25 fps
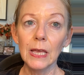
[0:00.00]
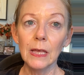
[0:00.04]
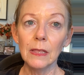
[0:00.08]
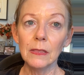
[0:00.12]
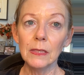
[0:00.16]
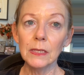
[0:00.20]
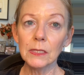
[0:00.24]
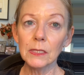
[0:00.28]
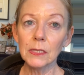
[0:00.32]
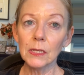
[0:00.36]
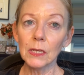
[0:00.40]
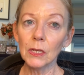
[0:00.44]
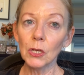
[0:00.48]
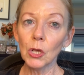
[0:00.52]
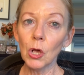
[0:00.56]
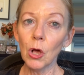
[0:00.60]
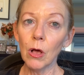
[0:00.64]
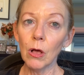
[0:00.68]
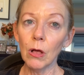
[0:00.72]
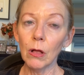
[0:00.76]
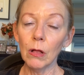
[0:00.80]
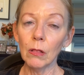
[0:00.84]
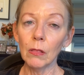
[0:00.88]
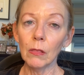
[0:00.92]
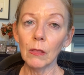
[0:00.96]
This can
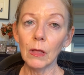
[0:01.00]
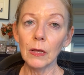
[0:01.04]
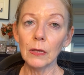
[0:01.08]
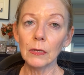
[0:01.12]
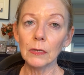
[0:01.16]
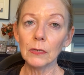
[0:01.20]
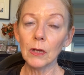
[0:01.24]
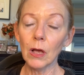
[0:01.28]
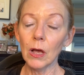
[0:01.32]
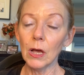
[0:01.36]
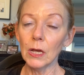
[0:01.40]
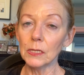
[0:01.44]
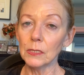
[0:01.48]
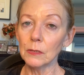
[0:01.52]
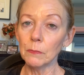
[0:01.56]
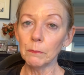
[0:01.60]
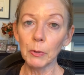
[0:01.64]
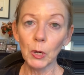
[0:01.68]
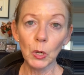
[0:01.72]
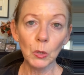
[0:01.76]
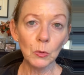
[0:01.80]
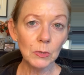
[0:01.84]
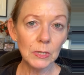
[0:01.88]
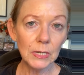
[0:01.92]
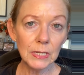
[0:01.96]
cause
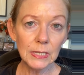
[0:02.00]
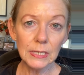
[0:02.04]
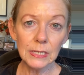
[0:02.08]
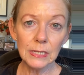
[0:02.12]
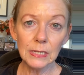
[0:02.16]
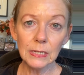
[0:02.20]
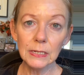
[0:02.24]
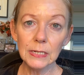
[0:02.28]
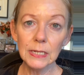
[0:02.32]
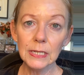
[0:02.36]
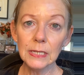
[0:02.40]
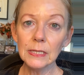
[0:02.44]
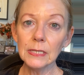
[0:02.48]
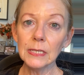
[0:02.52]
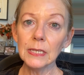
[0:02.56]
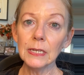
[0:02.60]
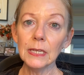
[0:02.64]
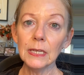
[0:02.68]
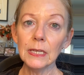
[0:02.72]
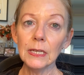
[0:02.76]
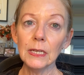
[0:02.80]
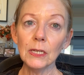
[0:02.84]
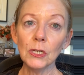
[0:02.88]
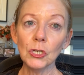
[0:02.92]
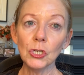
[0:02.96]
bone
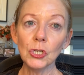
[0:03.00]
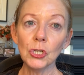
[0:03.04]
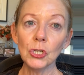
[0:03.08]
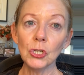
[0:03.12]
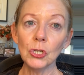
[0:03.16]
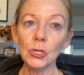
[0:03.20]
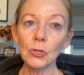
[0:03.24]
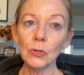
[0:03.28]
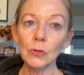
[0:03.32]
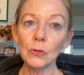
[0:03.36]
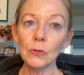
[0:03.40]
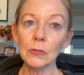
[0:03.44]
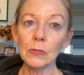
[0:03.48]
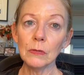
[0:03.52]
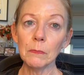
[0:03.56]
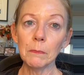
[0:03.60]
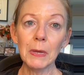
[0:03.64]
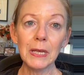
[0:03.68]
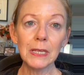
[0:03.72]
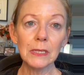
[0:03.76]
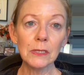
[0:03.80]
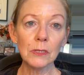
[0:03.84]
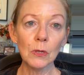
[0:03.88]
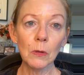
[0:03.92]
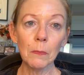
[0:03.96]
density issues,
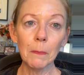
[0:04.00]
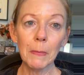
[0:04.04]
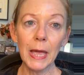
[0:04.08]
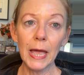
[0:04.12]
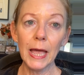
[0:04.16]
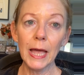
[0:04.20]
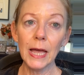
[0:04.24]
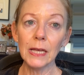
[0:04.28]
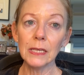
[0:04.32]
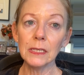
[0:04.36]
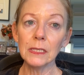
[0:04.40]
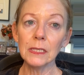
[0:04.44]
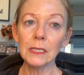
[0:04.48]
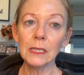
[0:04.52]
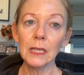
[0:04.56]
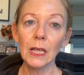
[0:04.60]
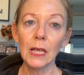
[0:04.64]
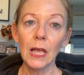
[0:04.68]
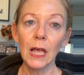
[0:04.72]
muscle mass,